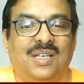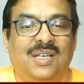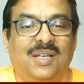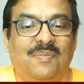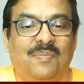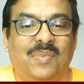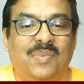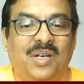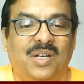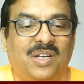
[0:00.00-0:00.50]

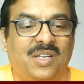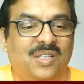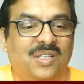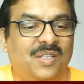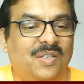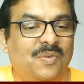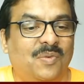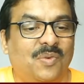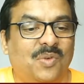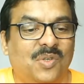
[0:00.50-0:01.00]
but he
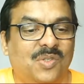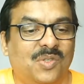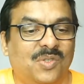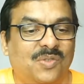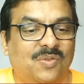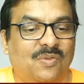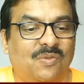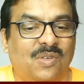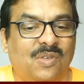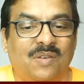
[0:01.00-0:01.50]
was
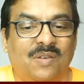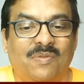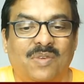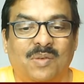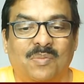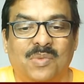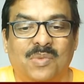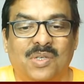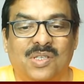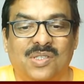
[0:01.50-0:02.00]
very
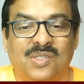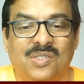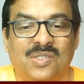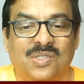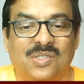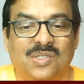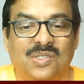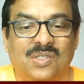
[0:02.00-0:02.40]
famous